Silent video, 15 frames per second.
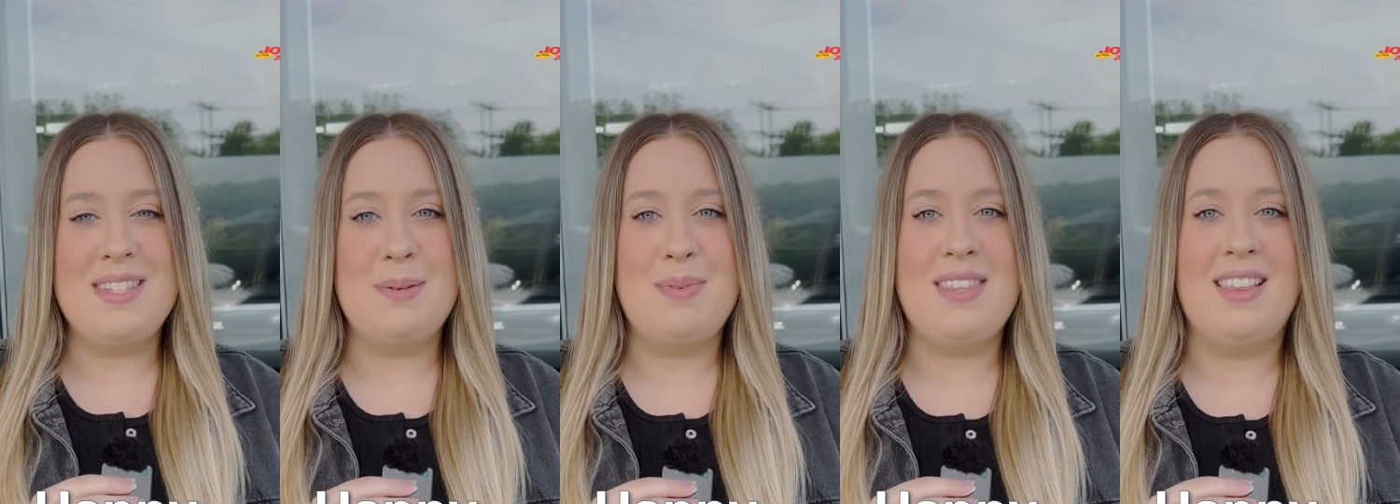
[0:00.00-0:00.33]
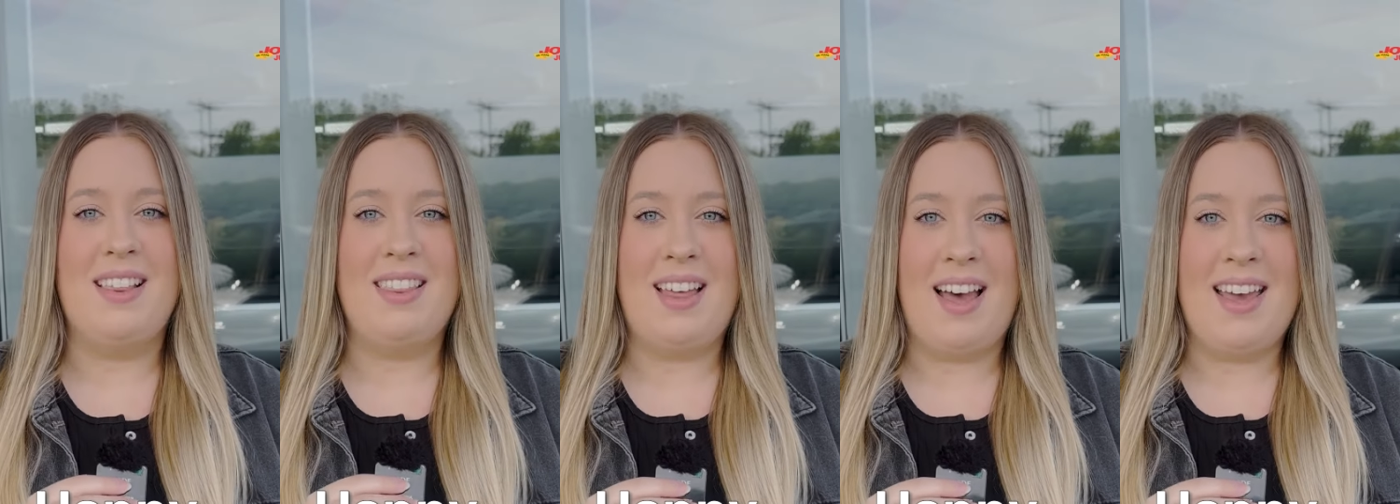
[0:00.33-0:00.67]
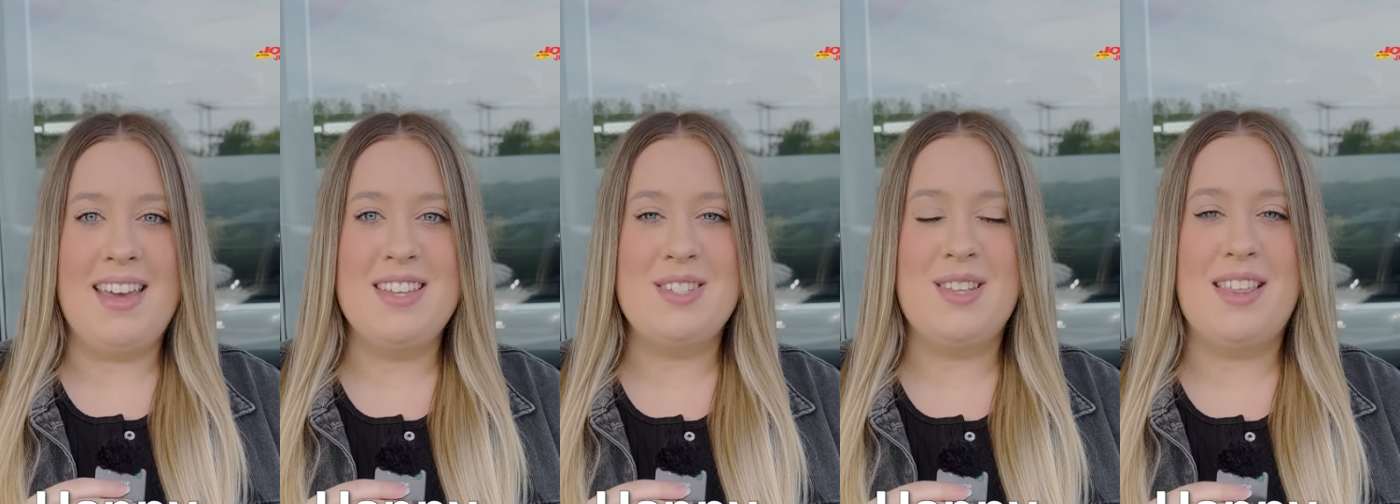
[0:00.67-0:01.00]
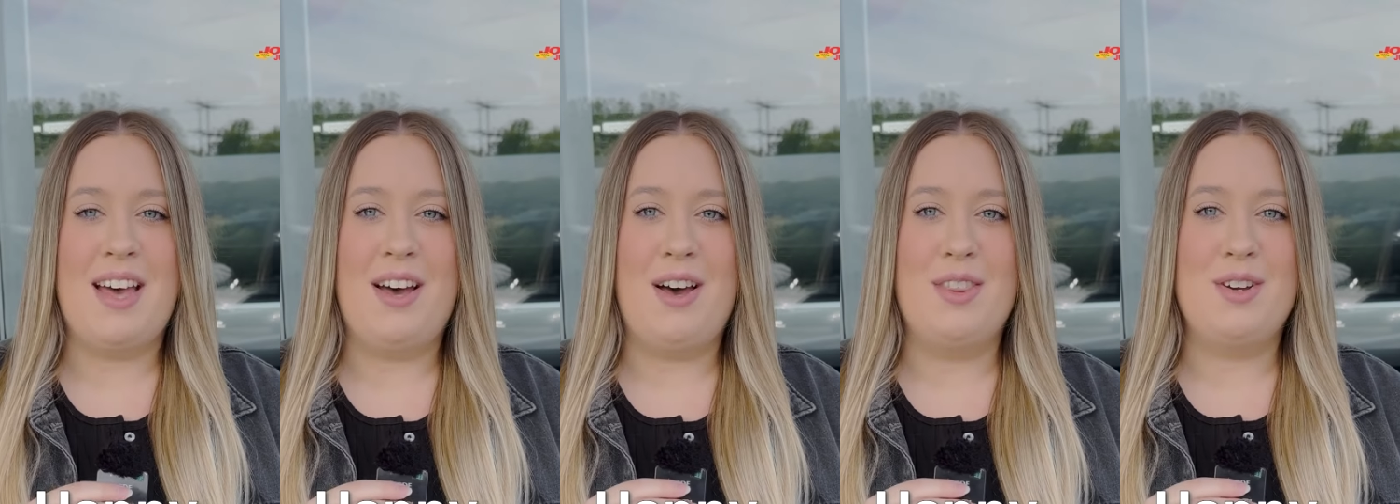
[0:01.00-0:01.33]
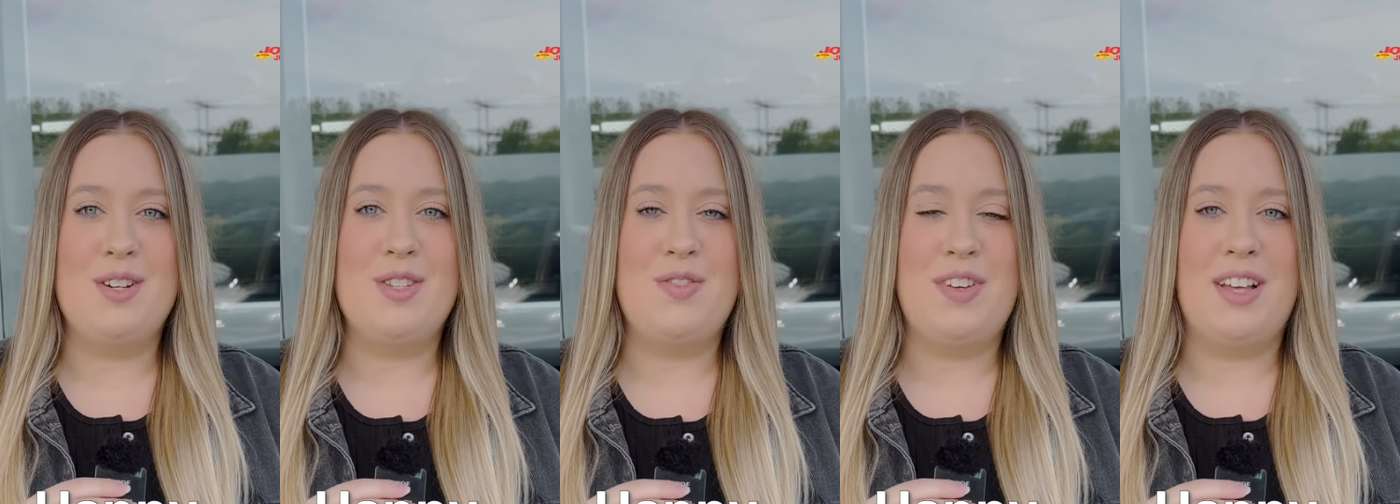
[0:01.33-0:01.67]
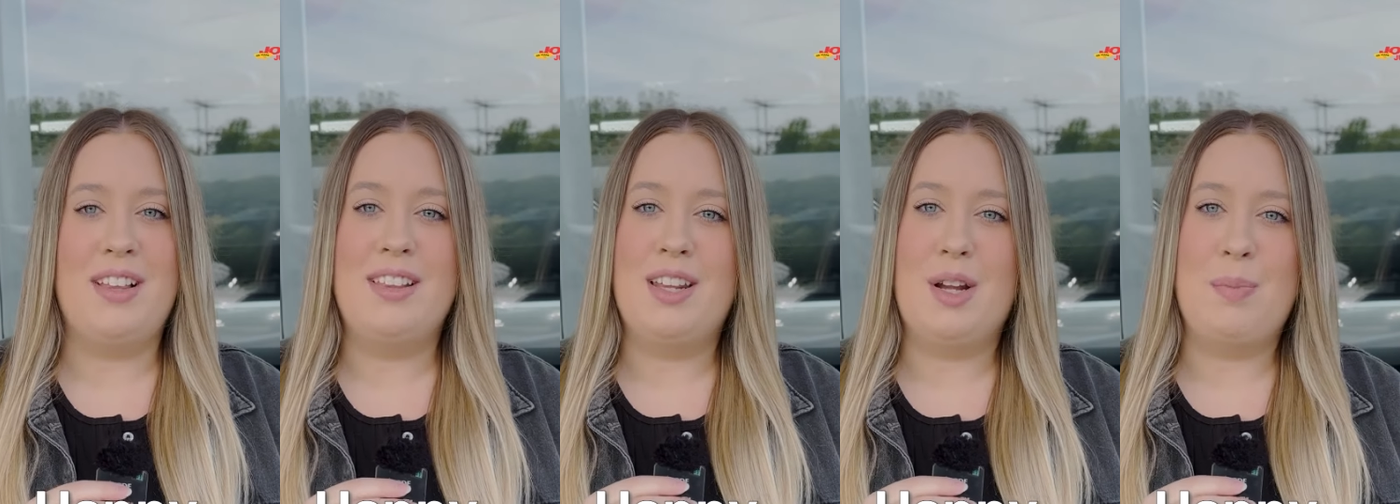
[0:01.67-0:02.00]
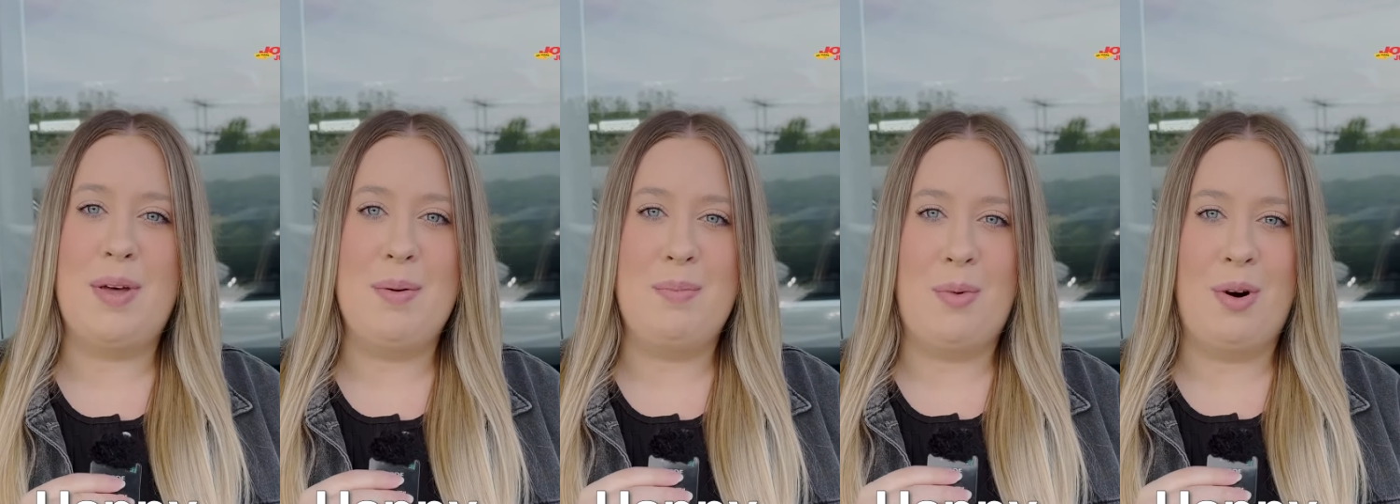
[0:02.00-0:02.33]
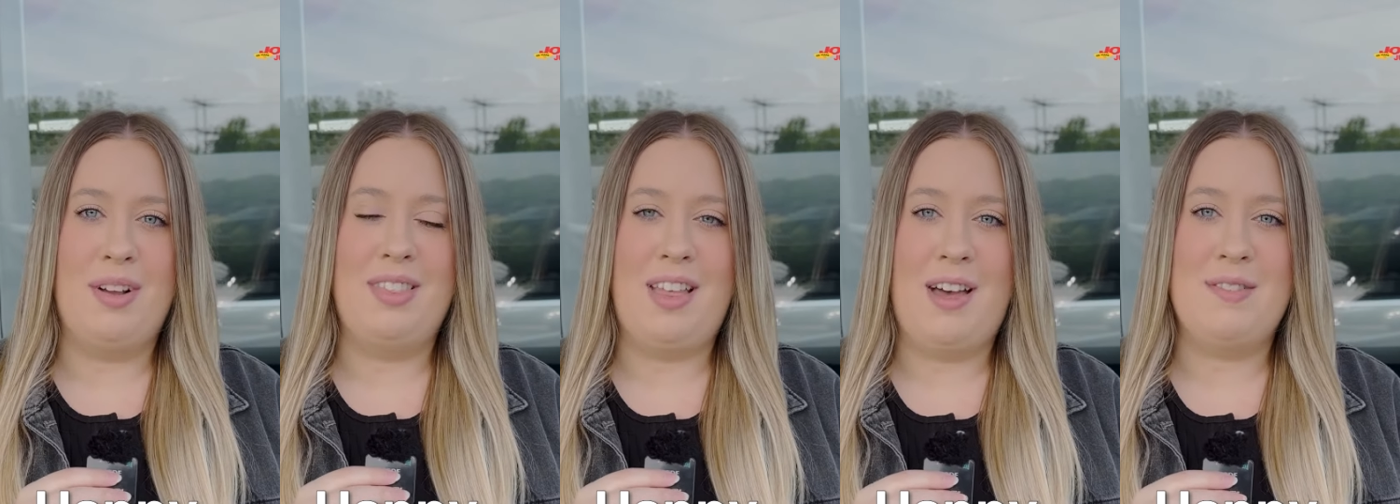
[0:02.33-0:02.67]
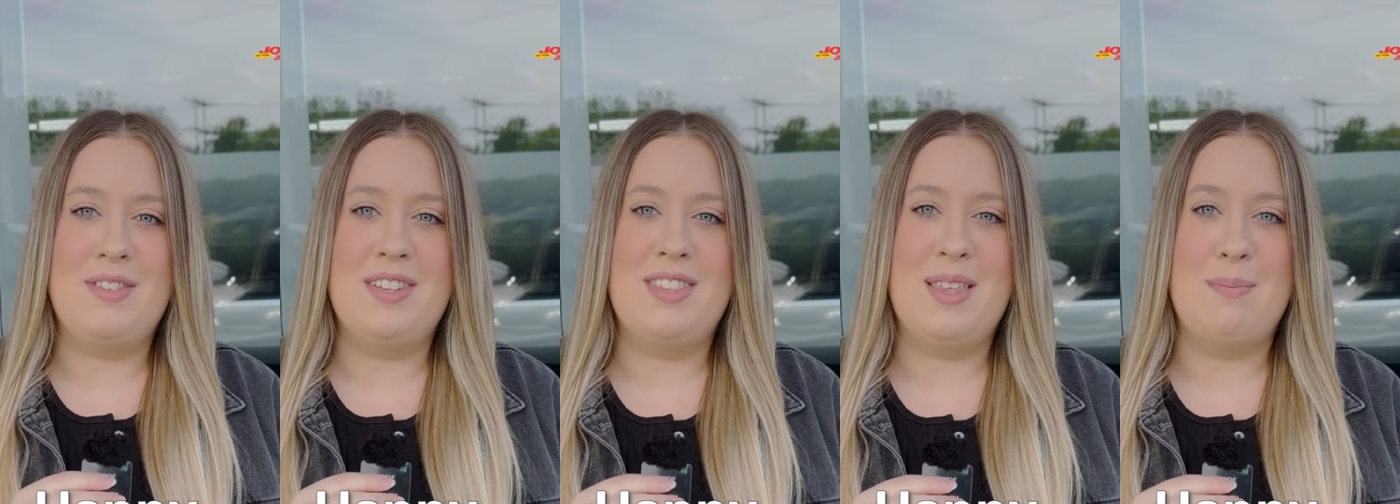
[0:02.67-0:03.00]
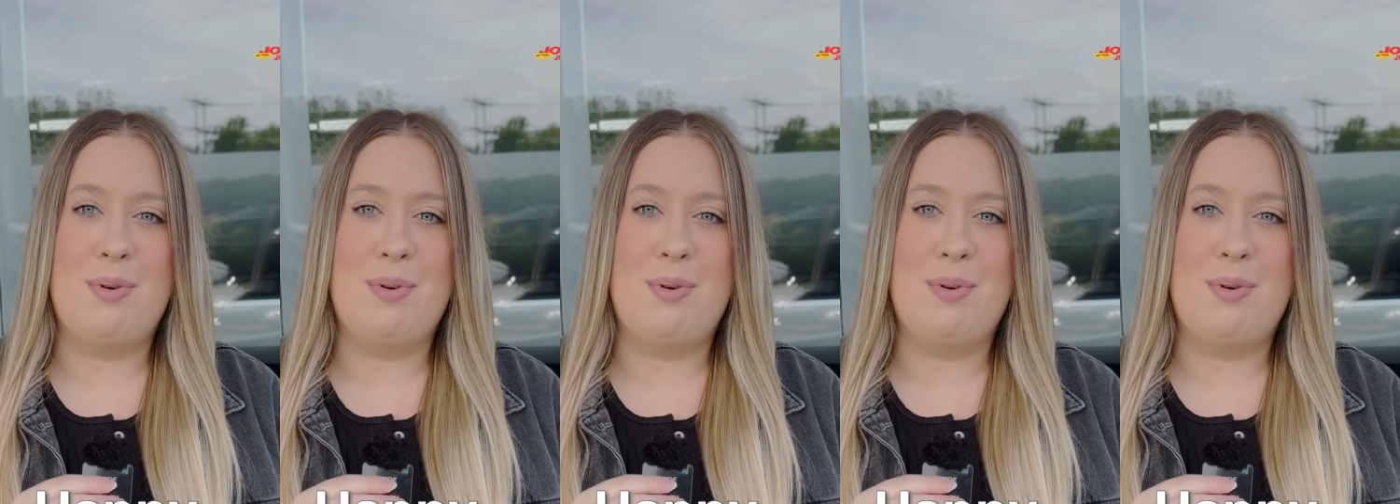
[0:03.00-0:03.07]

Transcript: to be the light so that others feel a little bit more loved than